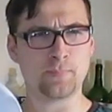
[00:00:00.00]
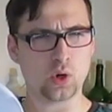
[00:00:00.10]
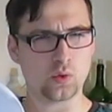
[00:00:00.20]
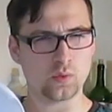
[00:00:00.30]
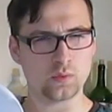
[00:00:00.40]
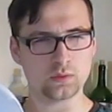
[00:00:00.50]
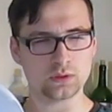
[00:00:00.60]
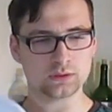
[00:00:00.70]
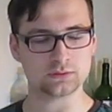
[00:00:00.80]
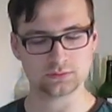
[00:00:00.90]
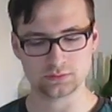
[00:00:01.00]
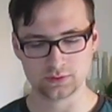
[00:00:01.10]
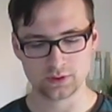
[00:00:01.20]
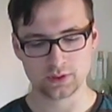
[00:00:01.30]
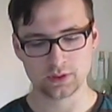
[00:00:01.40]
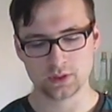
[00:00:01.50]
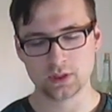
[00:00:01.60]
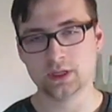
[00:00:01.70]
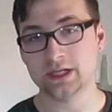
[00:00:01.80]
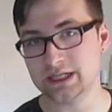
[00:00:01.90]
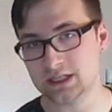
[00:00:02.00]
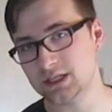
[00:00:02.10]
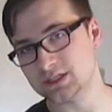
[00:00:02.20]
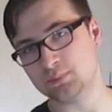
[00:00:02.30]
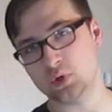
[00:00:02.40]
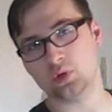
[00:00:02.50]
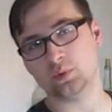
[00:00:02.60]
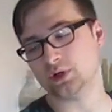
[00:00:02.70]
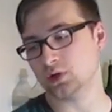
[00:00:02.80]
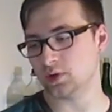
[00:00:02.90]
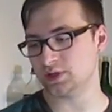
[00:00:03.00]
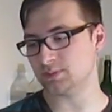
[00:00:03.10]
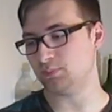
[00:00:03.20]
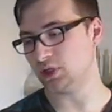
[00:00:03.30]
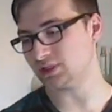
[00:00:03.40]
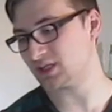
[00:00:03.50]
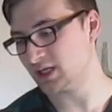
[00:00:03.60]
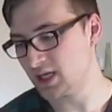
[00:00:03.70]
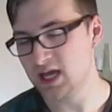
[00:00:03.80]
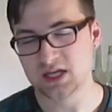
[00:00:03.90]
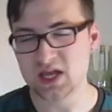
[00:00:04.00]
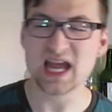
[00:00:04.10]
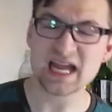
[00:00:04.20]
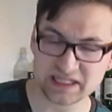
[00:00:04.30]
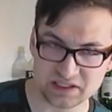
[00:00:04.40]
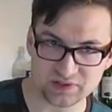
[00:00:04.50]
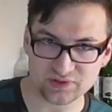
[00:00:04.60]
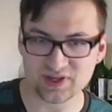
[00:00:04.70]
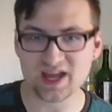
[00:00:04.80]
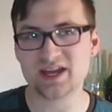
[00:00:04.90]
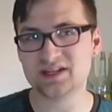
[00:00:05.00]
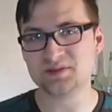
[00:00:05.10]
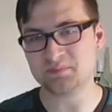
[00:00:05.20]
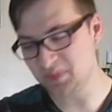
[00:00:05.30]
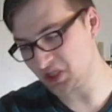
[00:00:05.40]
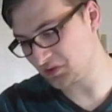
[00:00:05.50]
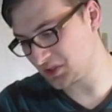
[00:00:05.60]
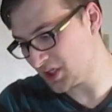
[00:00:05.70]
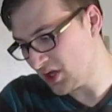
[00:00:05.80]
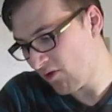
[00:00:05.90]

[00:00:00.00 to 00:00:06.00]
bowl. In this bowl we are going to put eggs and milk